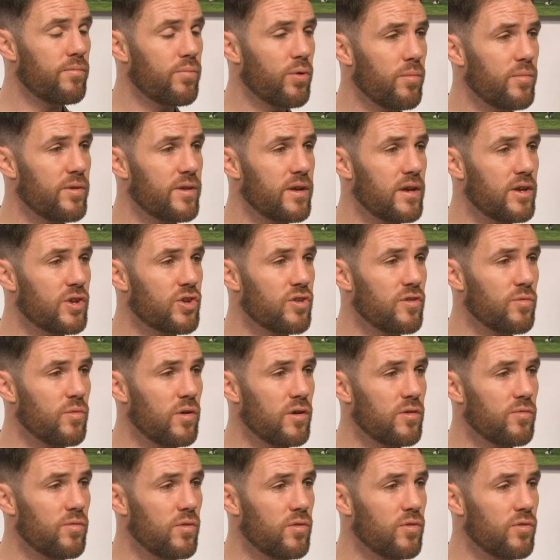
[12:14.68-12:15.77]

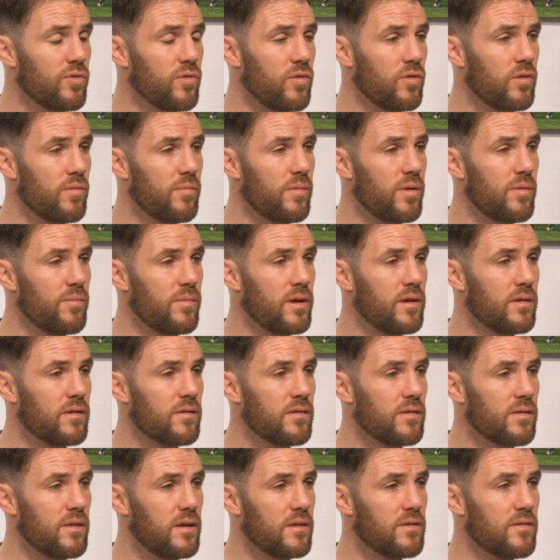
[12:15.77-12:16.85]
permutations-wise, we'll go through them in a
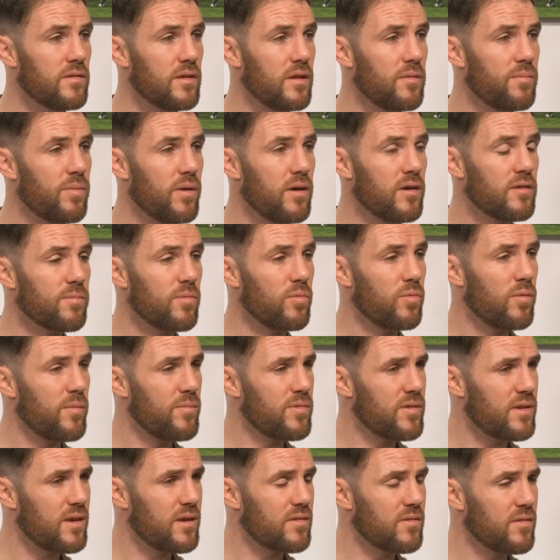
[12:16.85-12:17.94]
minute. It's still possible. When
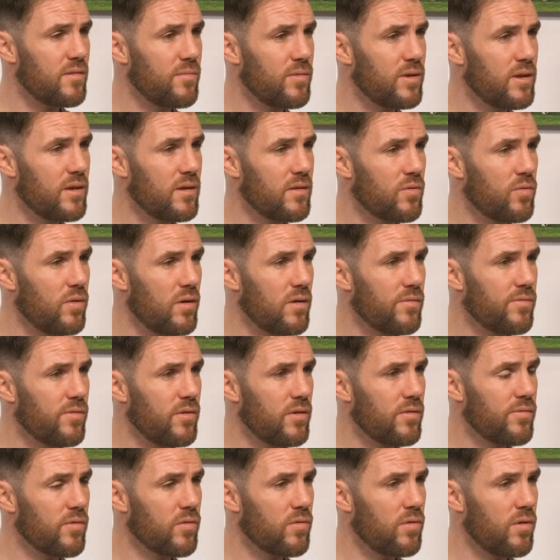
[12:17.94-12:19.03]
was the last time we didn't
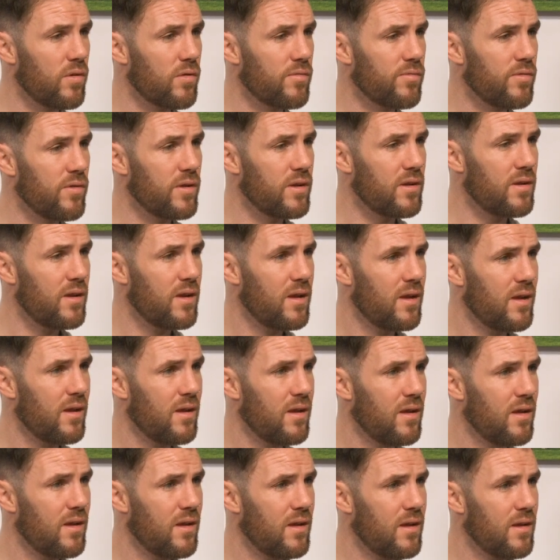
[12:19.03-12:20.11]
qualify for quarterfinal?
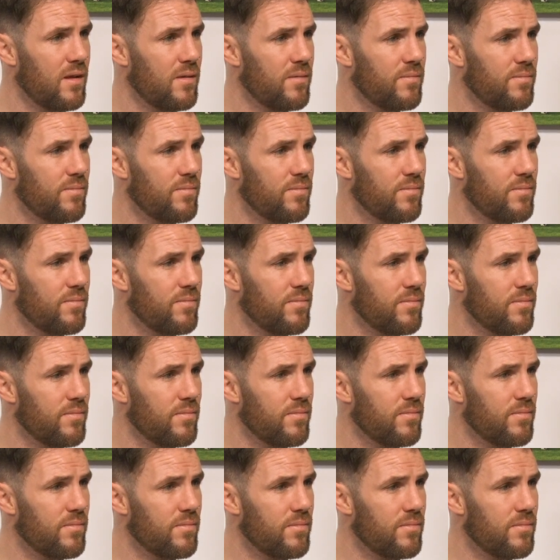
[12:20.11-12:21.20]
Four,
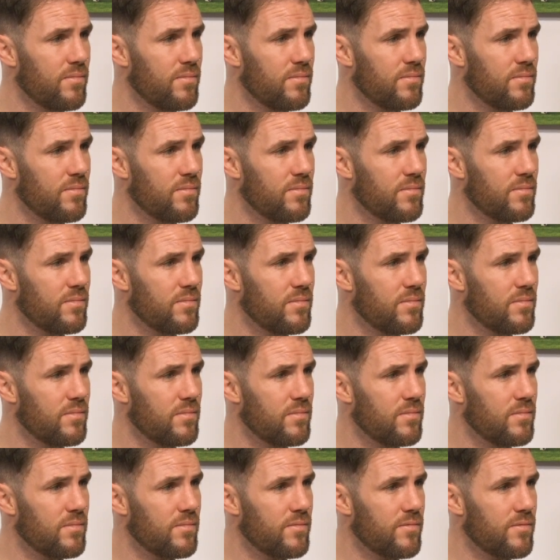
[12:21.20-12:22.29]
four or
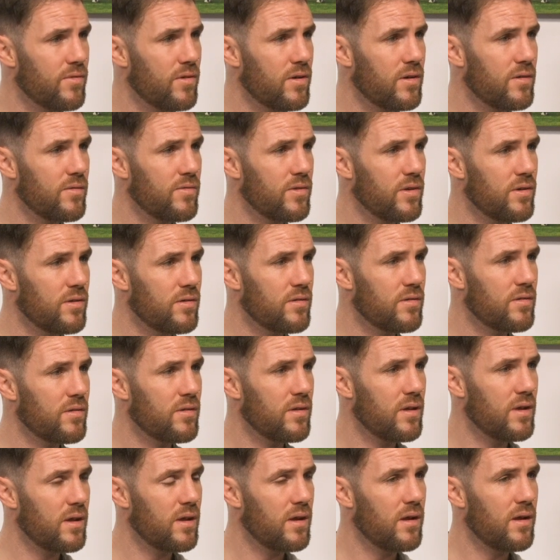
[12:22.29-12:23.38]
five years ago. Five years.
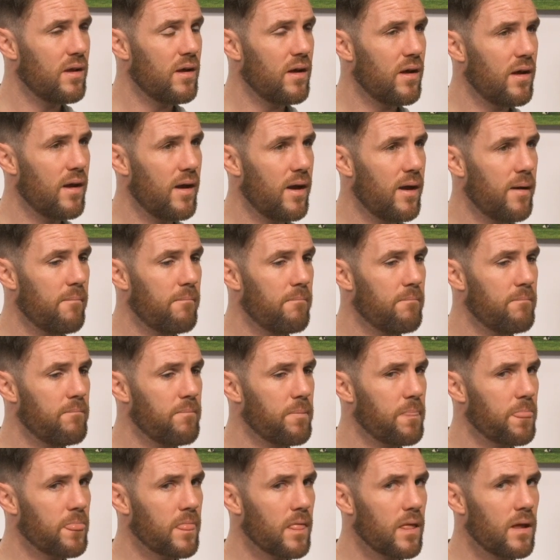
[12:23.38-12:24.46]
Um,
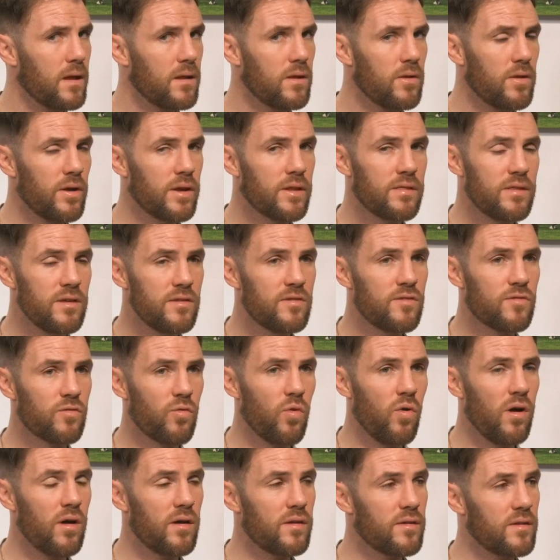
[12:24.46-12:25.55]
like this
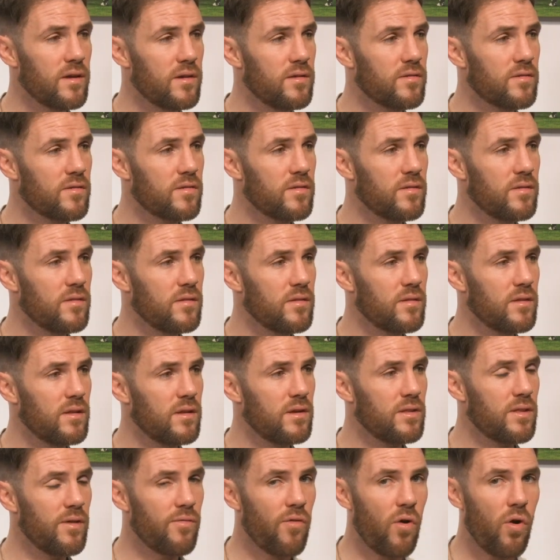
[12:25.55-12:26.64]
squad has,
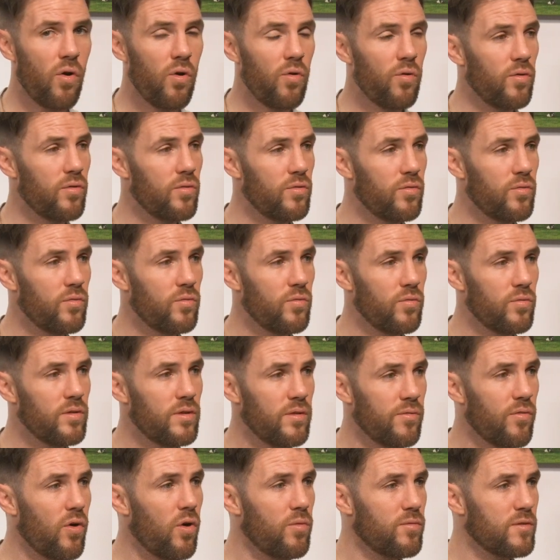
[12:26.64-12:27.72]
they've all,
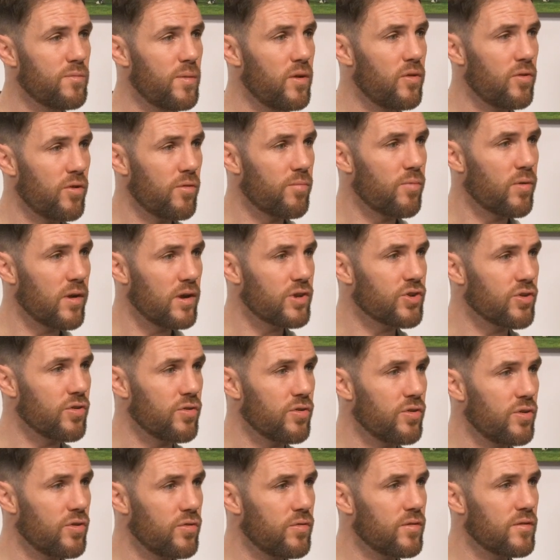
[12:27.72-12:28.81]
they've always been under pressure.
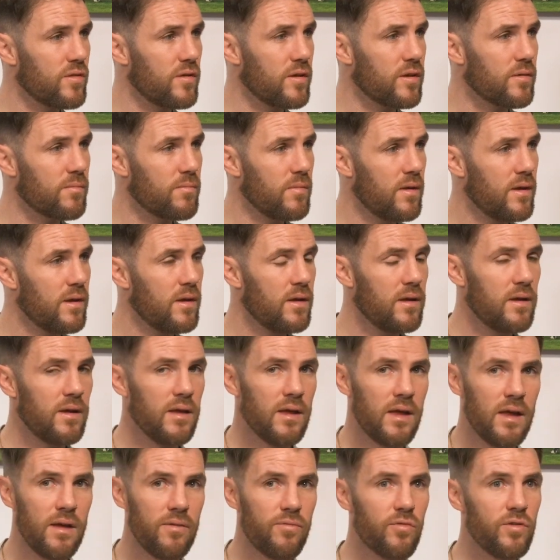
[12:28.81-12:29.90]
You know, it's like.
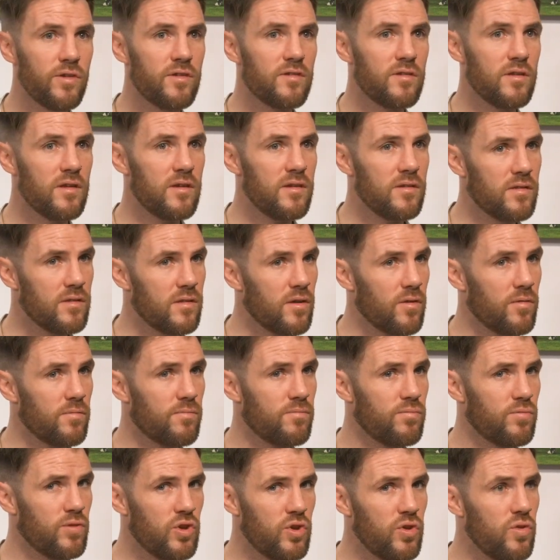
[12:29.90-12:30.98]
Every season, there are
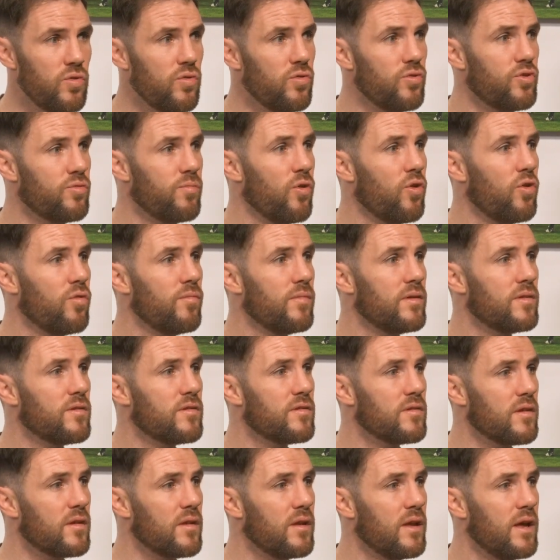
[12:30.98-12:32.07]
huge
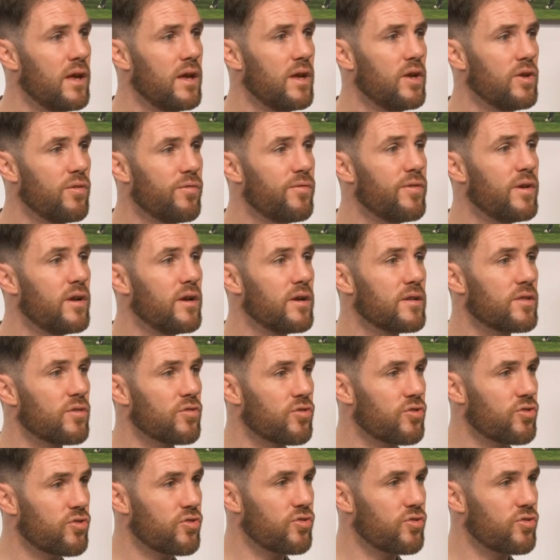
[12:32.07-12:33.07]
moments, and you feel like they're